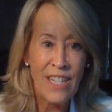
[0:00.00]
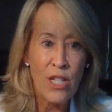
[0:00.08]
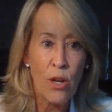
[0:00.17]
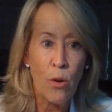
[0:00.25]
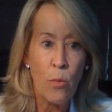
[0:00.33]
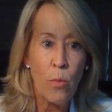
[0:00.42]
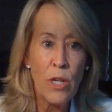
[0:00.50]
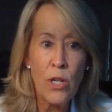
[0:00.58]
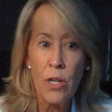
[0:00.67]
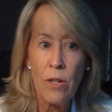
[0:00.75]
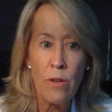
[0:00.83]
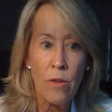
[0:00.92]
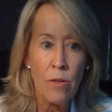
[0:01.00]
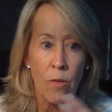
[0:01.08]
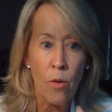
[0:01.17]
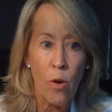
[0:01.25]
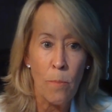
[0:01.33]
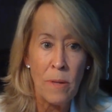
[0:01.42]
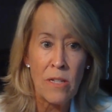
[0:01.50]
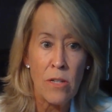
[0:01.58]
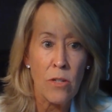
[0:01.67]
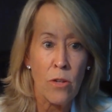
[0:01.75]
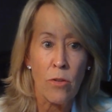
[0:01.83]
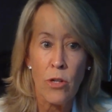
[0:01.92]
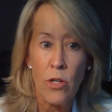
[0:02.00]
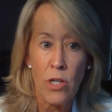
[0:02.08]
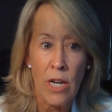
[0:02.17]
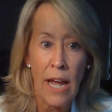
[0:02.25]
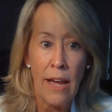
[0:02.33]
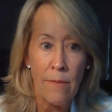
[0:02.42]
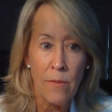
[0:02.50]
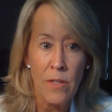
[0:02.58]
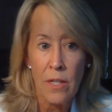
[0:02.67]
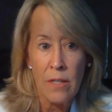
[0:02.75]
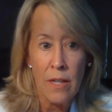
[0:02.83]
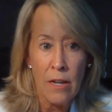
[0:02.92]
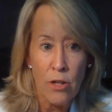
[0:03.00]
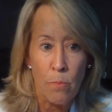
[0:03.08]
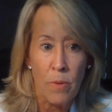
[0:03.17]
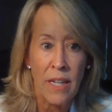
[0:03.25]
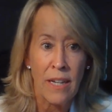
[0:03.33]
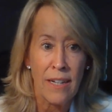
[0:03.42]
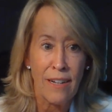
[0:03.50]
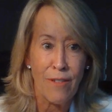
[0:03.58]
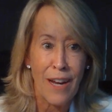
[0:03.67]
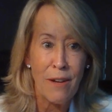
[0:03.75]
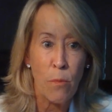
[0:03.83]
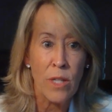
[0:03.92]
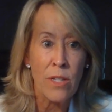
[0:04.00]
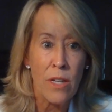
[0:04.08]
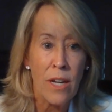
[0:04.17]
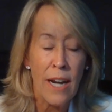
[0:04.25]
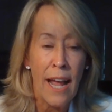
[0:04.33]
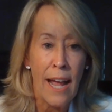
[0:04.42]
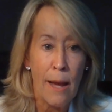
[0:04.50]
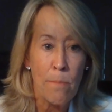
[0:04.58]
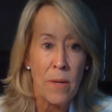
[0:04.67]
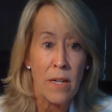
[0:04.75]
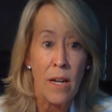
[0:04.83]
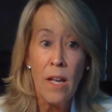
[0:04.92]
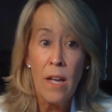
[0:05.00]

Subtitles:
So all business owners should have succession planning, right? What's going to happen?